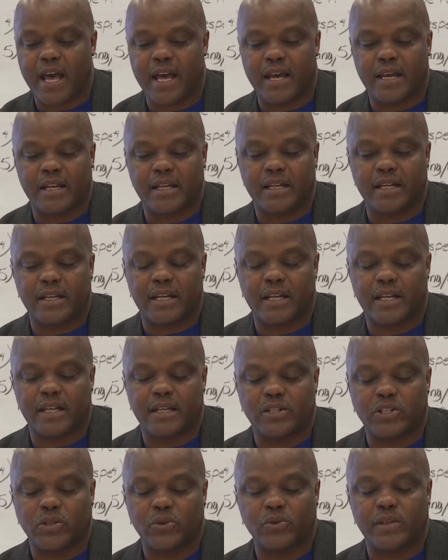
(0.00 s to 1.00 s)
and
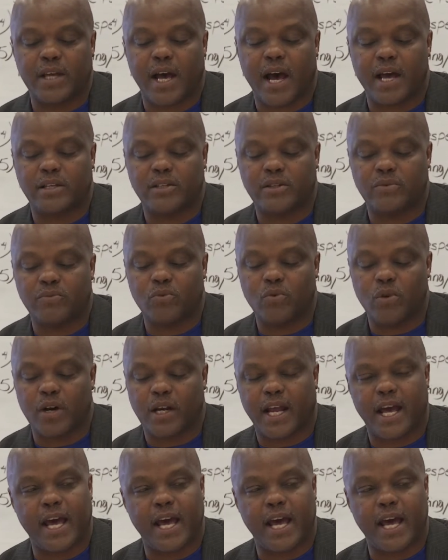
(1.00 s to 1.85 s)
in 2001,